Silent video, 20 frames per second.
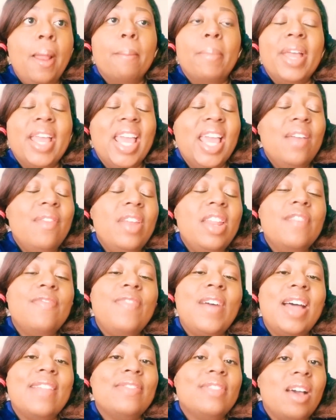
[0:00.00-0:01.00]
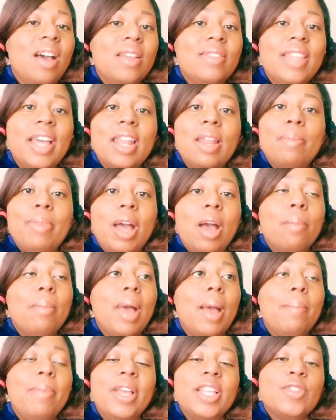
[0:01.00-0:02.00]
But even if I thought that about
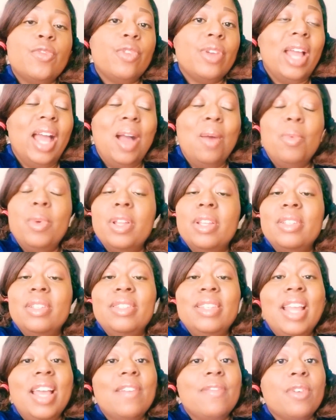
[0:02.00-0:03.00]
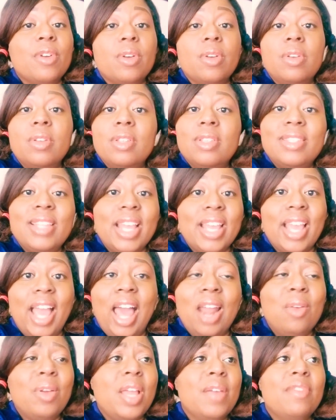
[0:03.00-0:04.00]
my best friend, I would never say
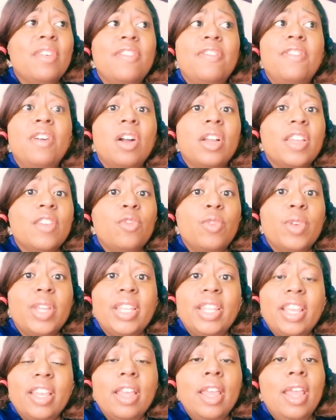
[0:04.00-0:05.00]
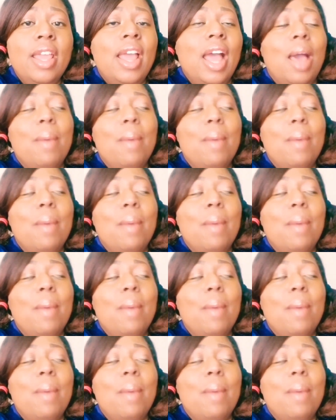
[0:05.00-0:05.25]
it. I don't give a fuck if we did.